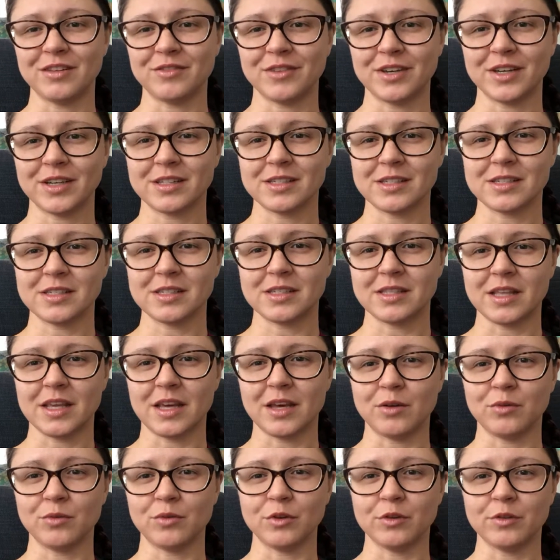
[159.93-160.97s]
effects
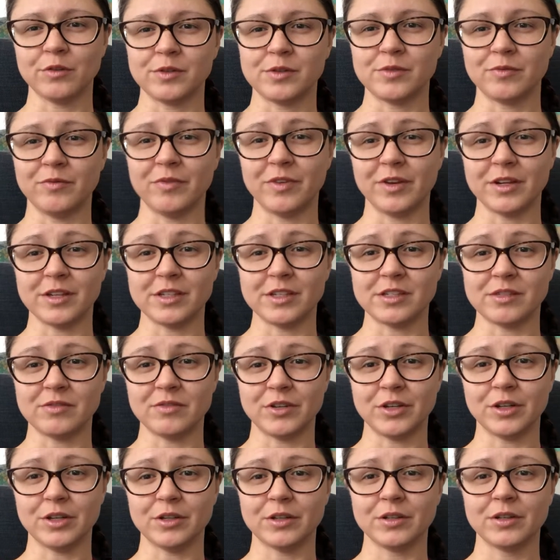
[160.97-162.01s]
that were very
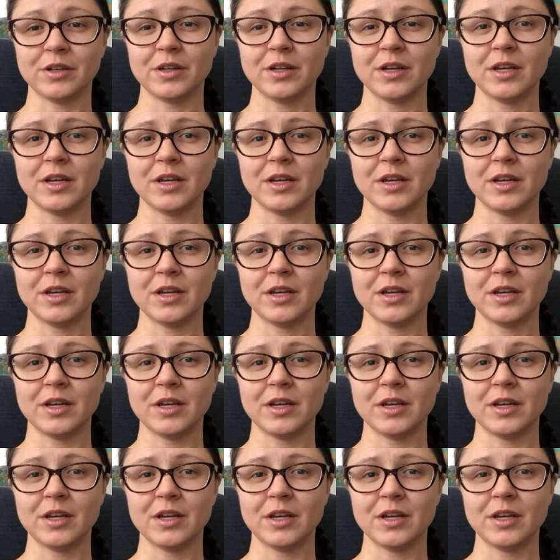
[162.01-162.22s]
severe,